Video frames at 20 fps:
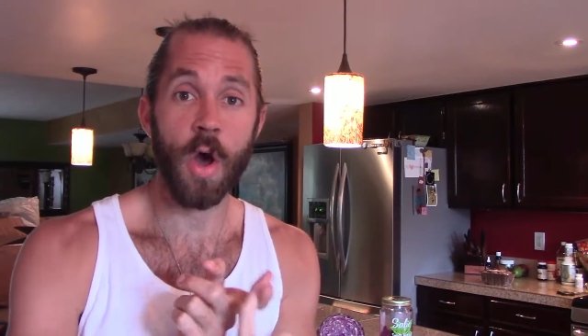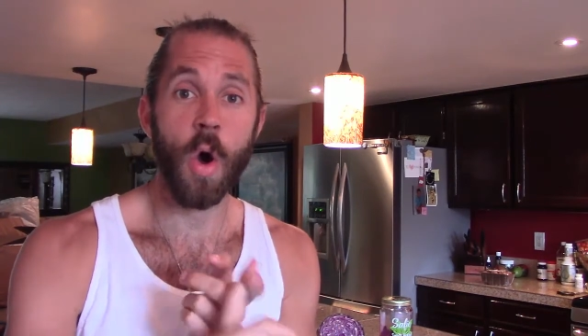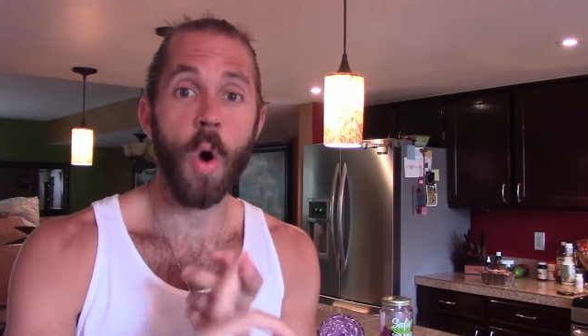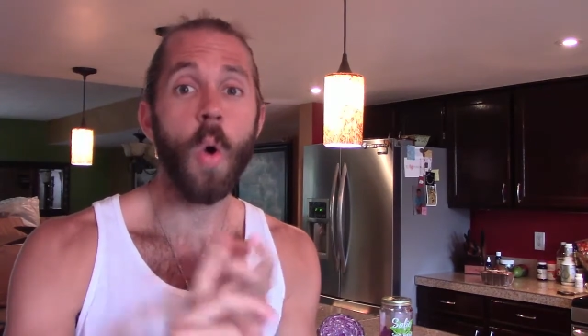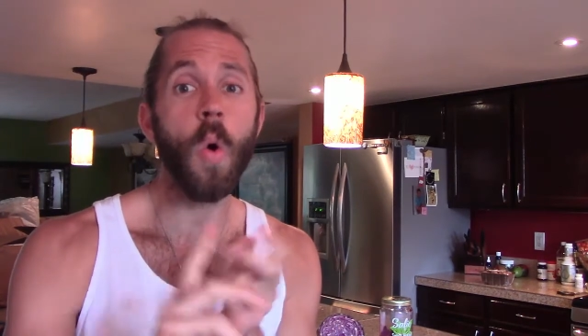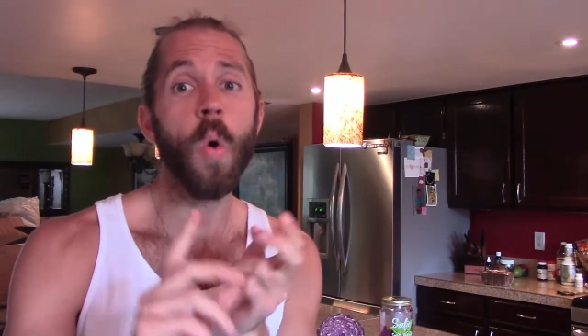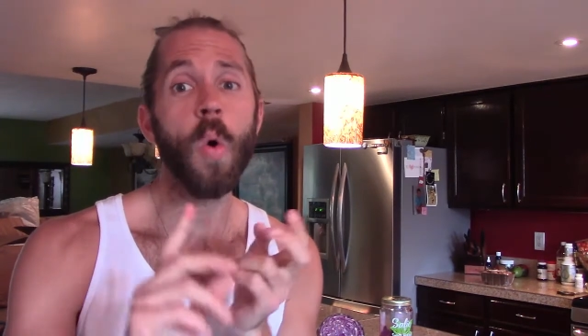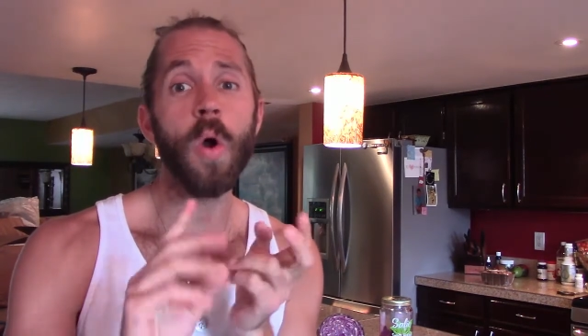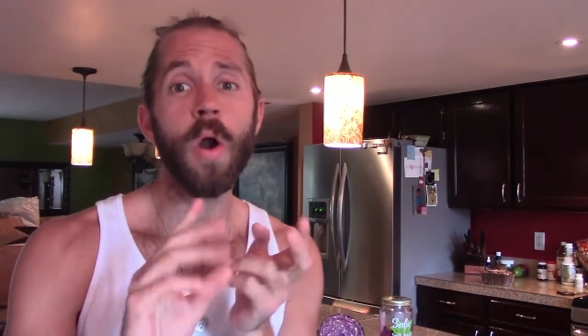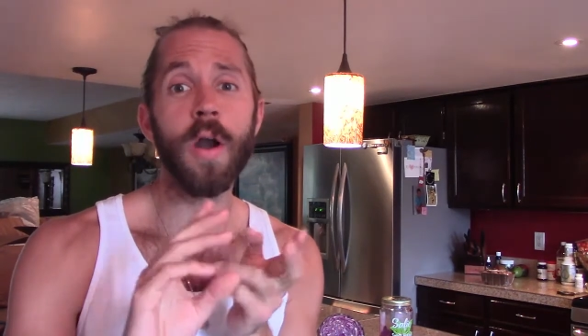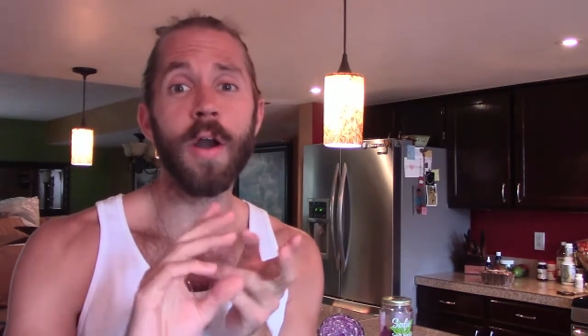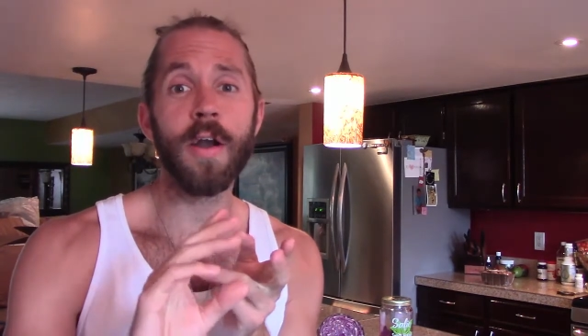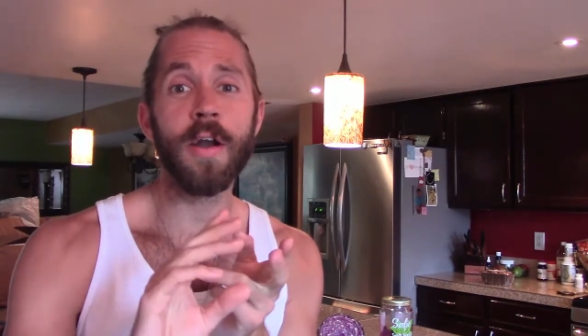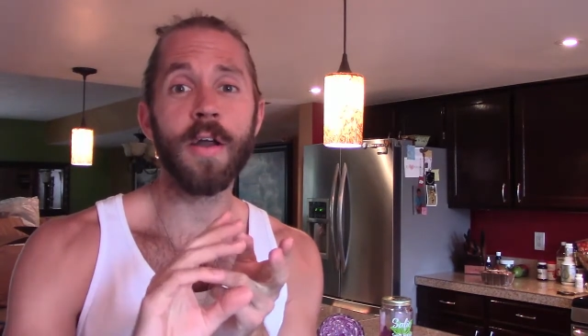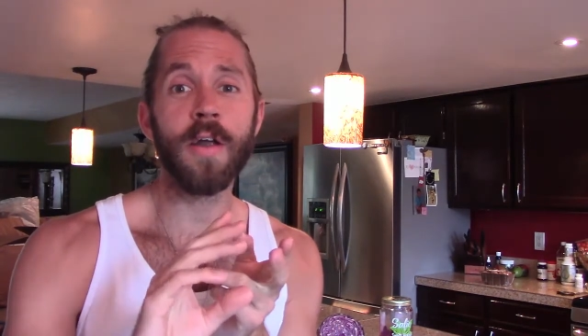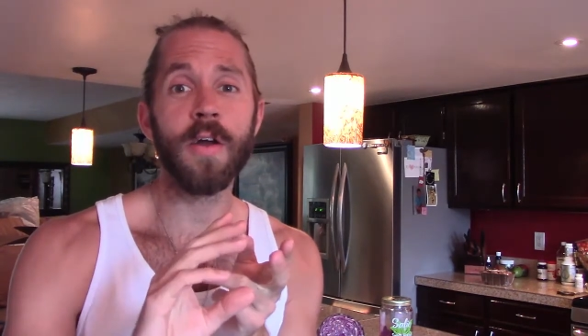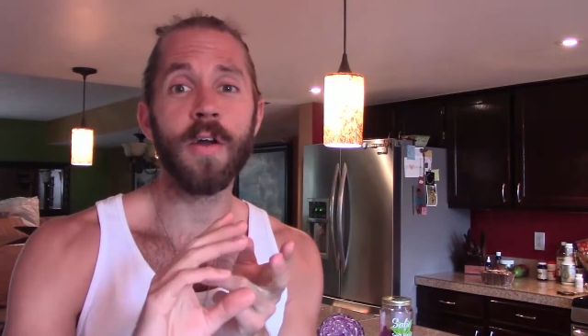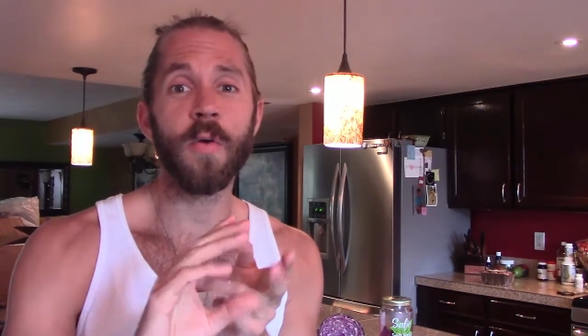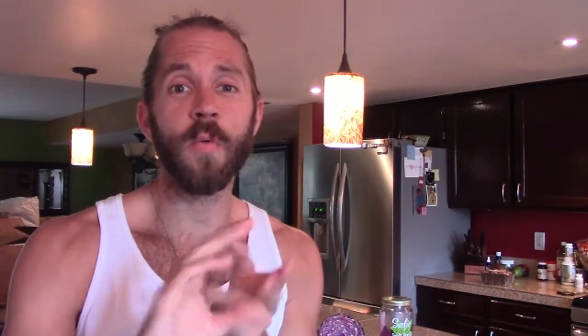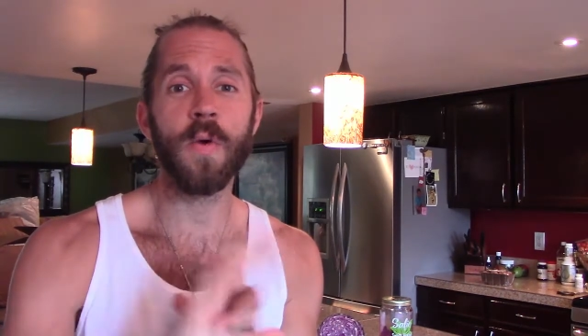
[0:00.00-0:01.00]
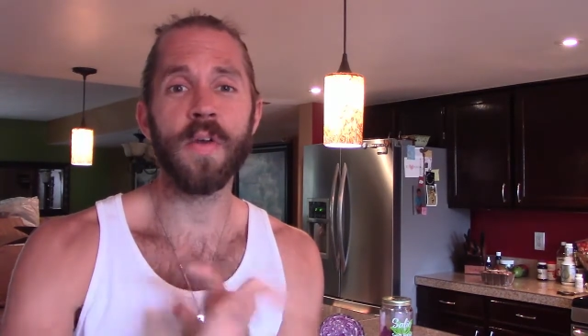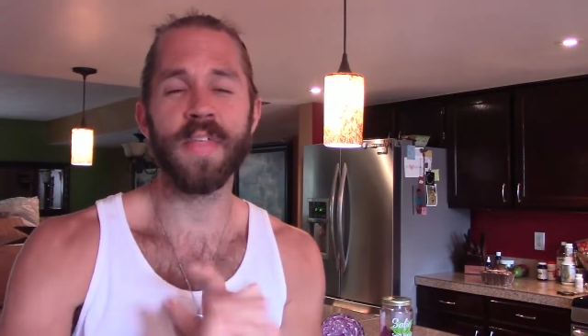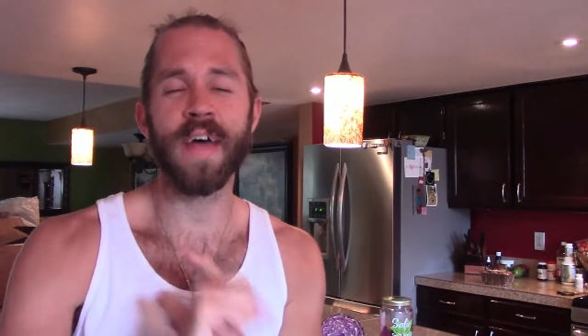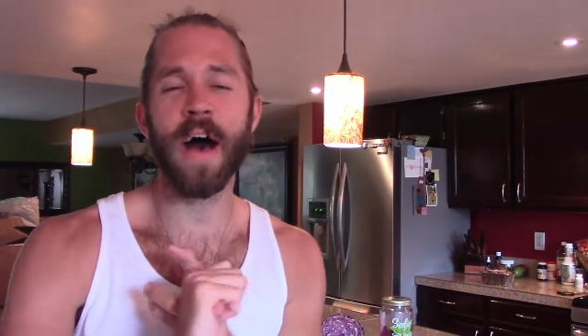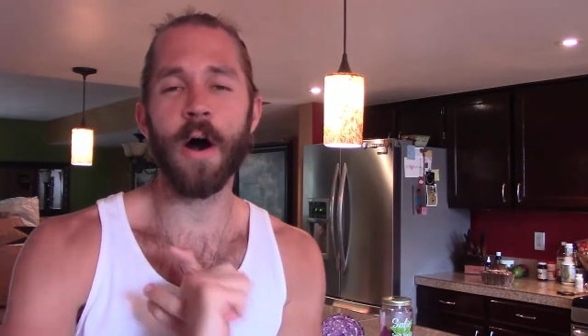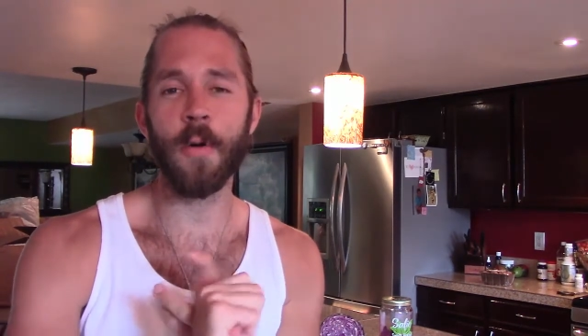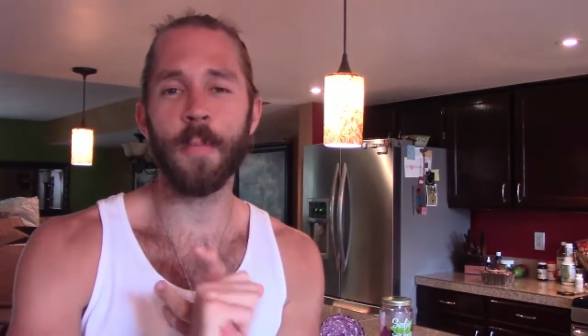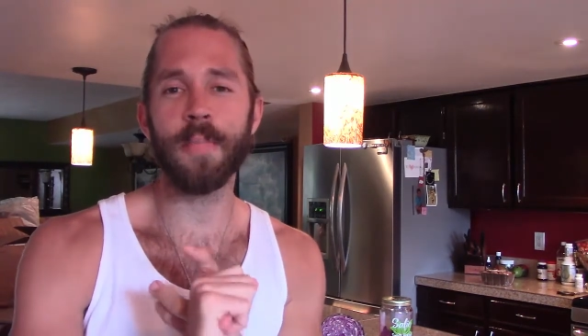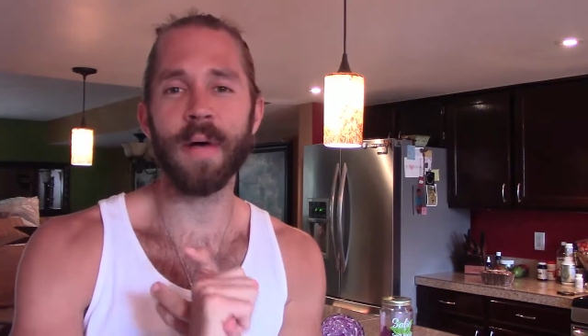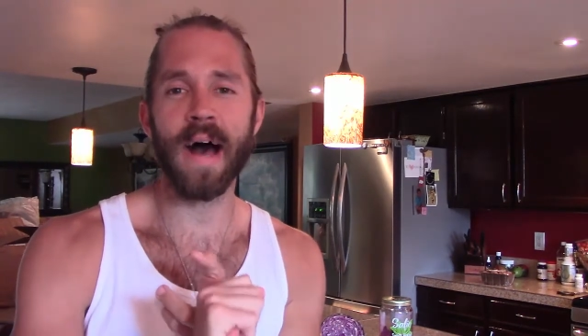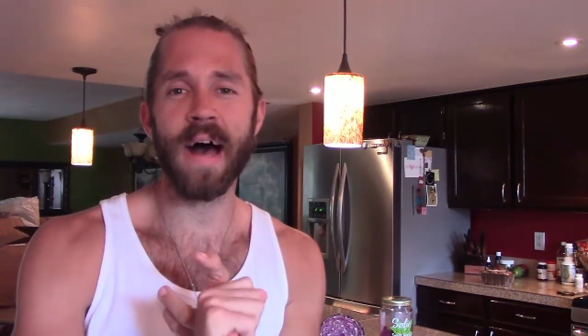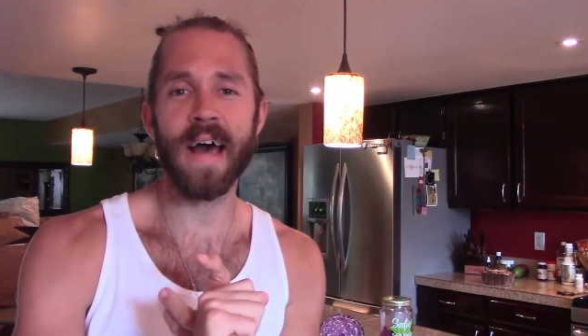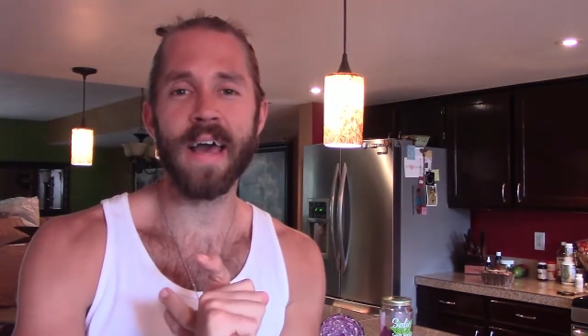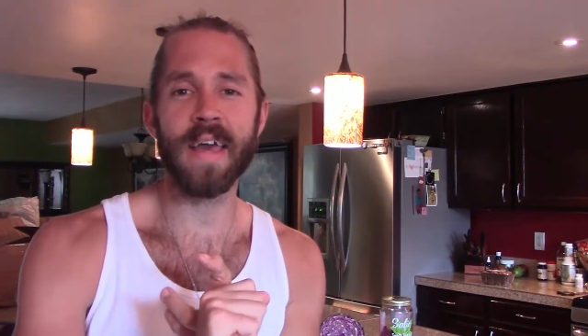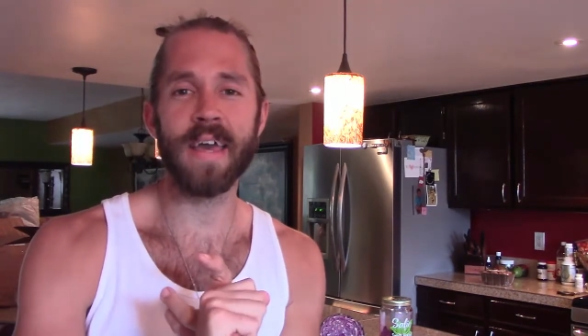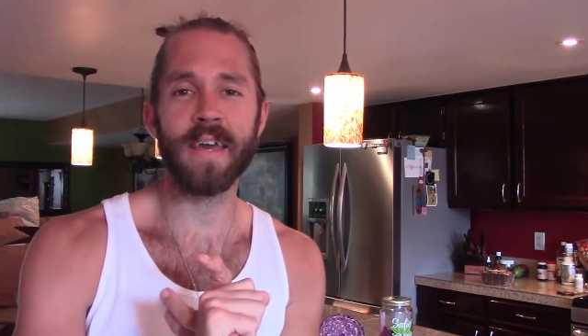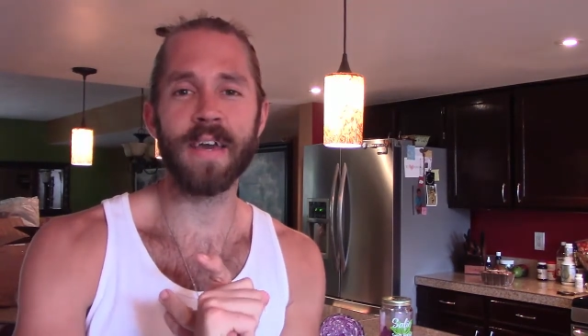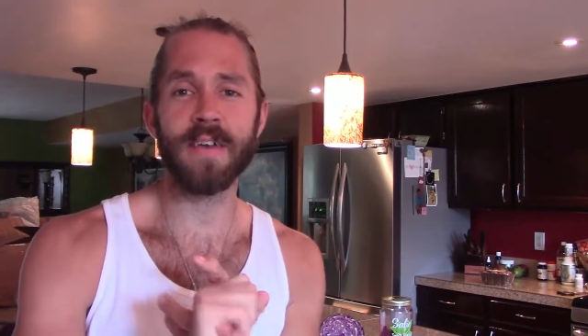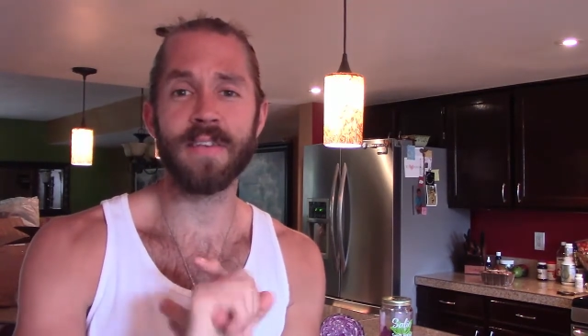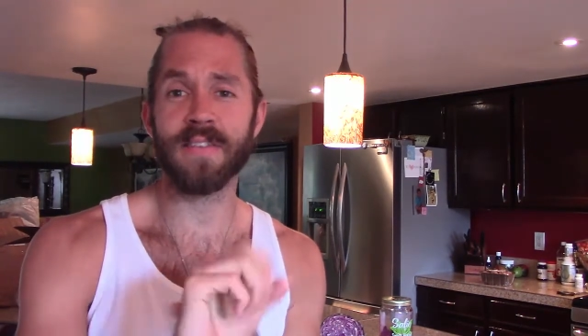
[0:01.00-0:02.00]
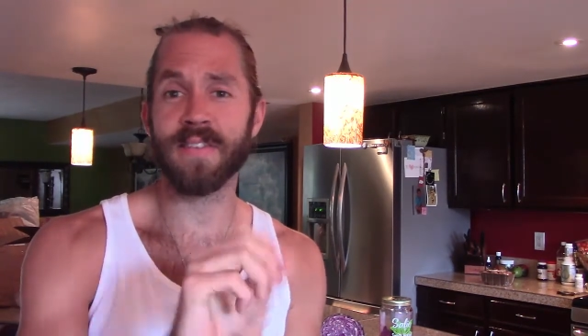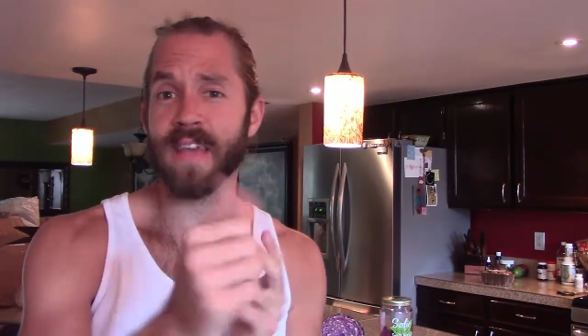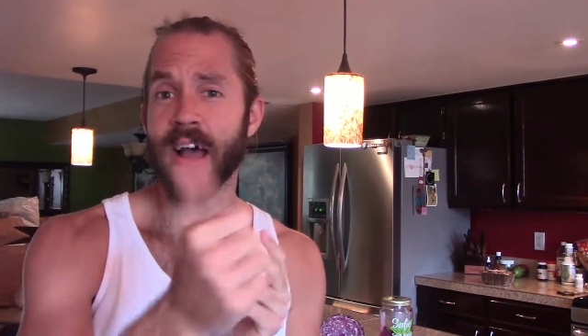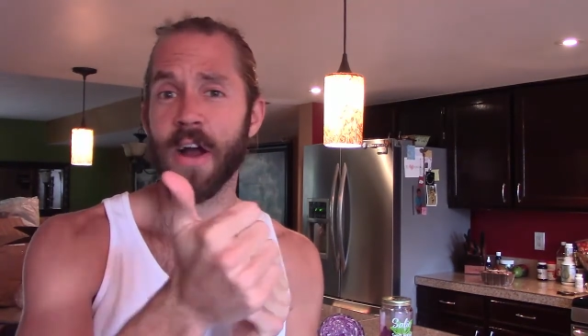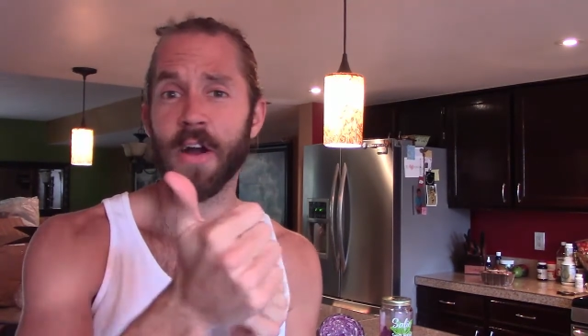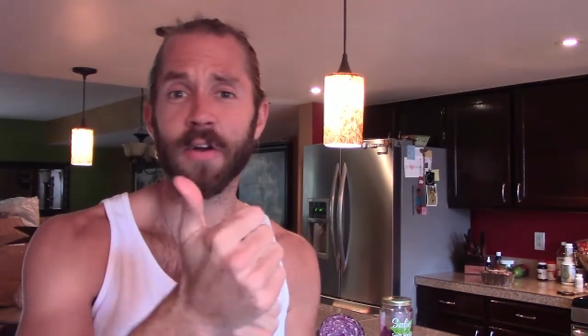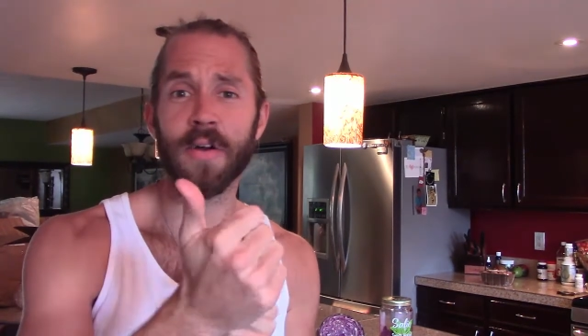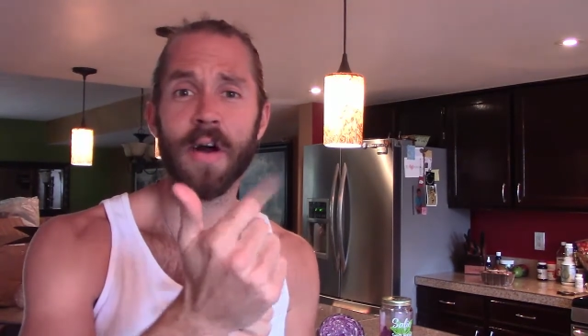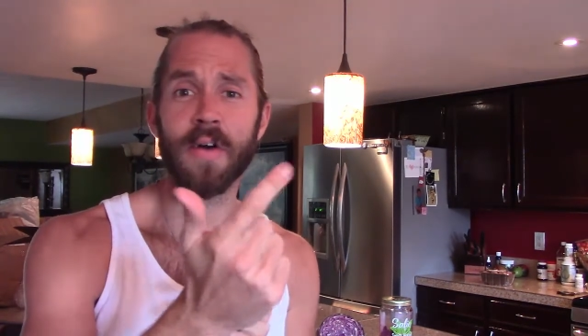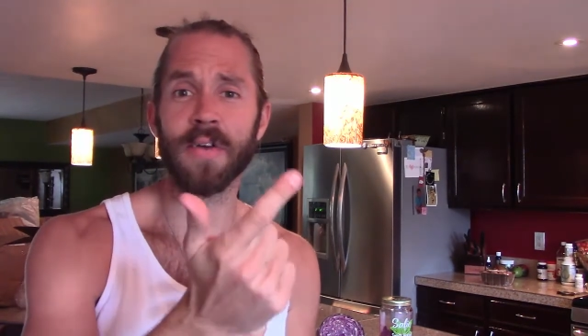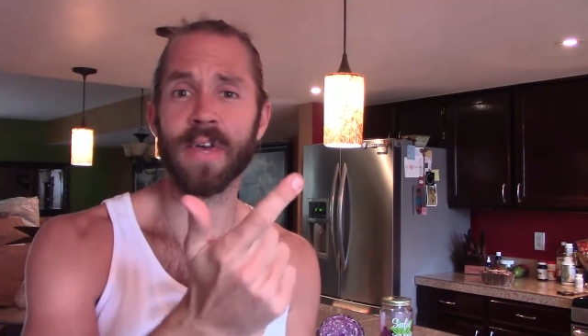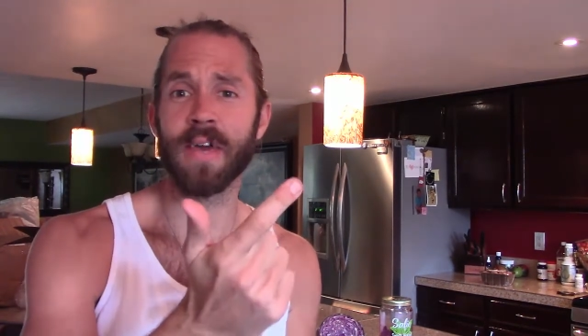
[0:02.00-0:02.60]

or without buying sauerkraut